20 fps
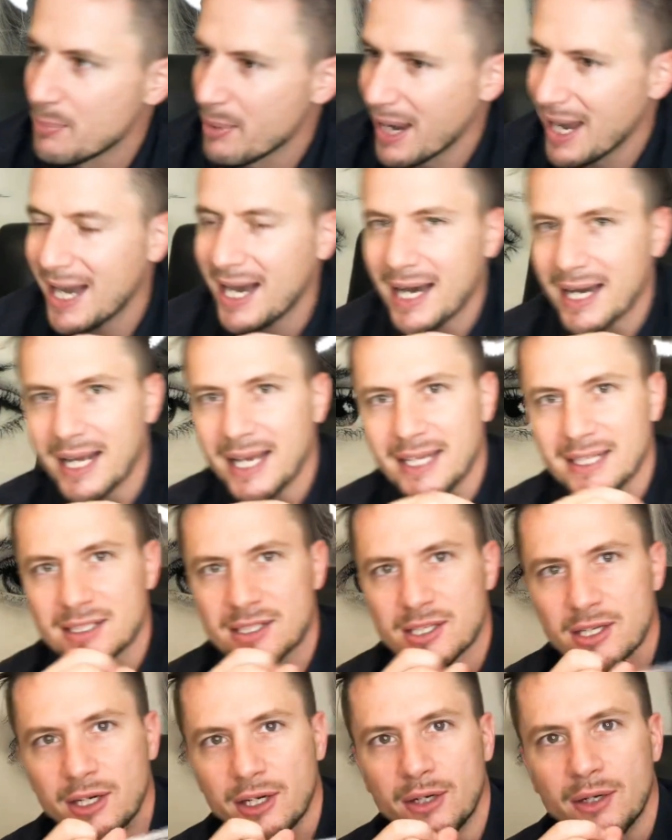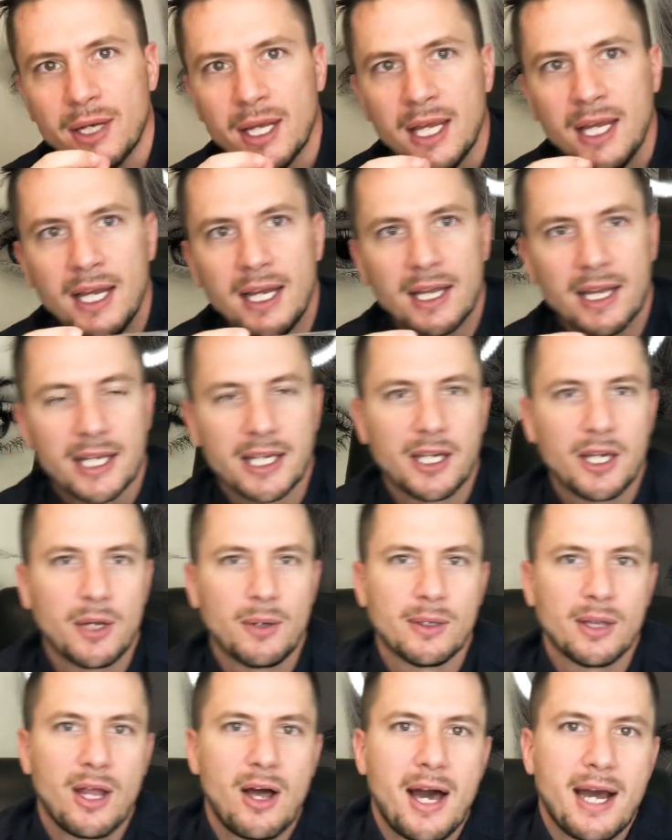bad, and so you go
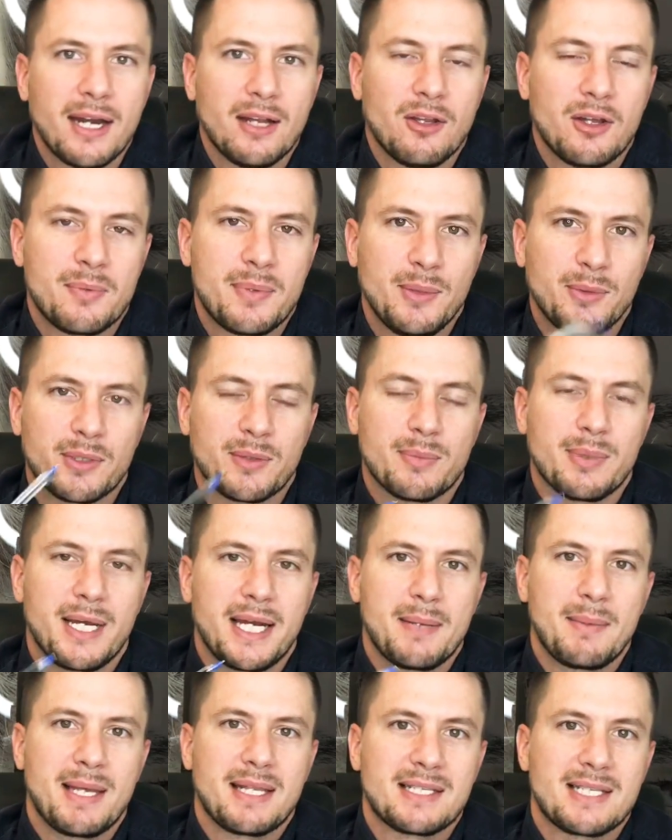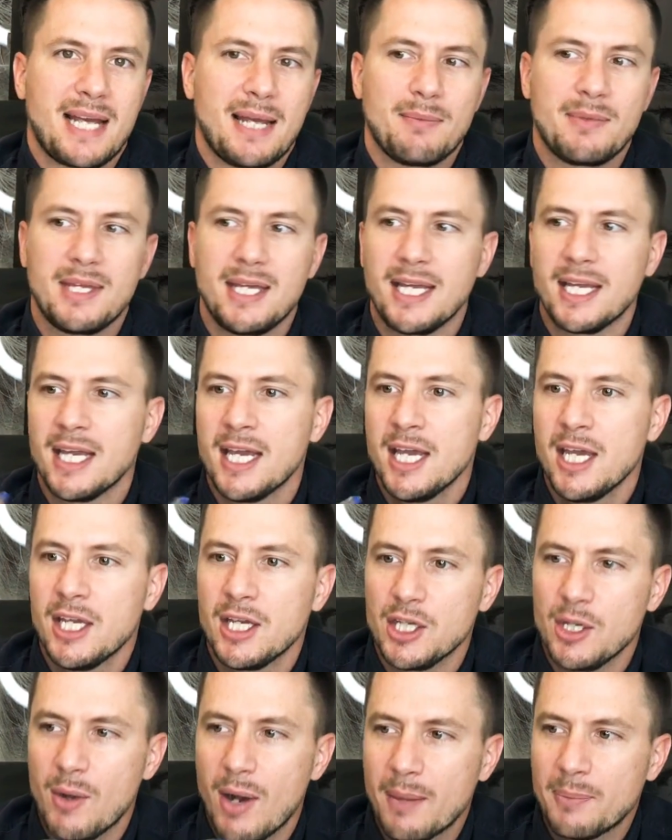online, a lot of people complaining about the same thing.
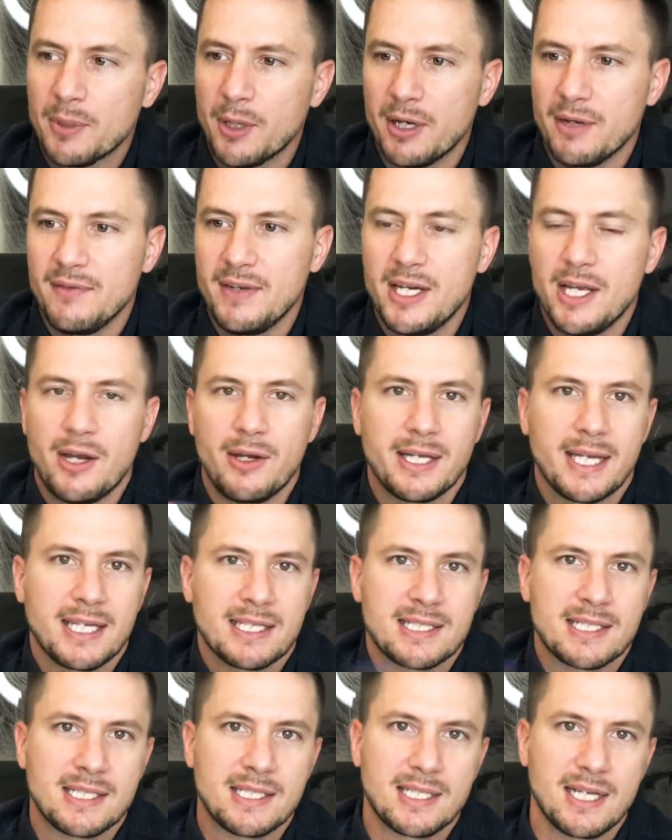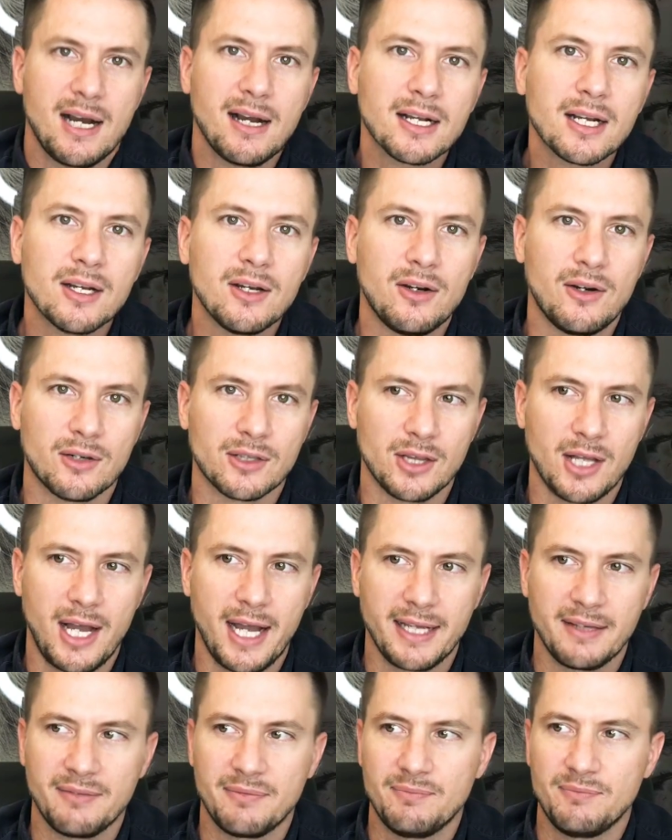You upload a video and you get stuck on
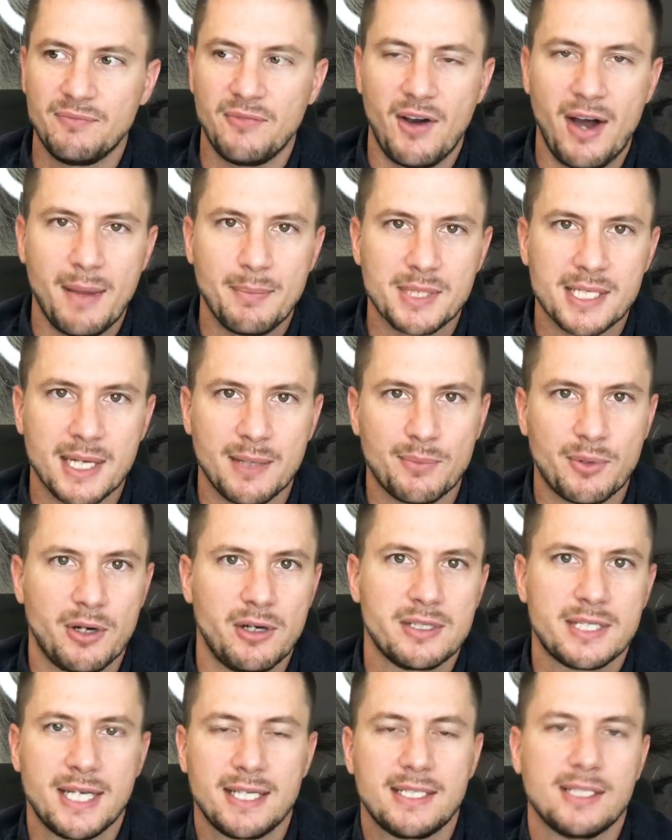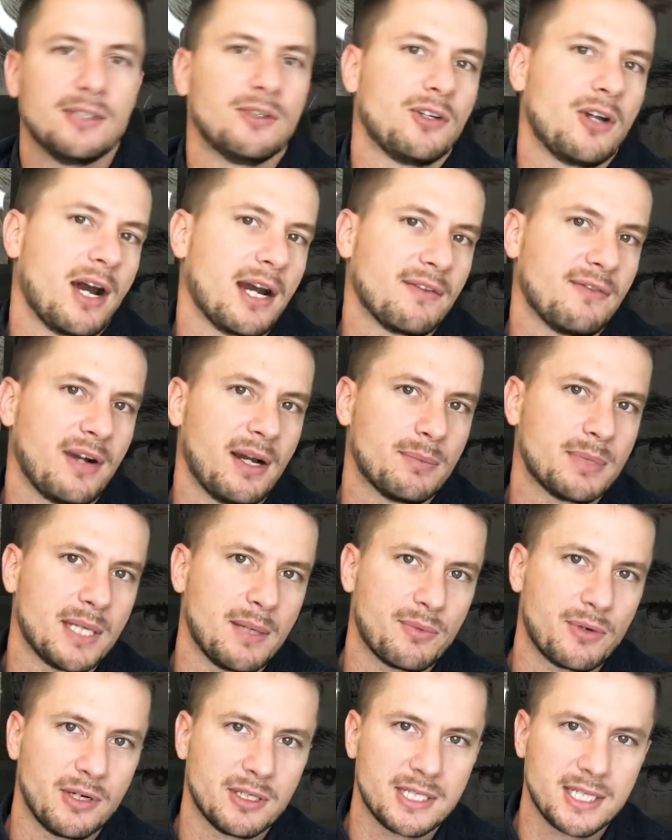5% processing or
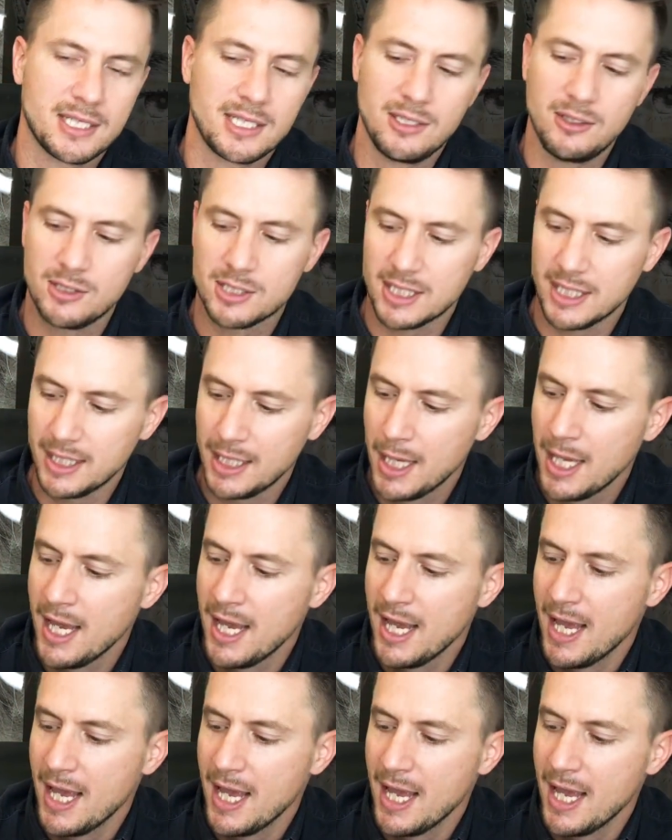95% processing usually.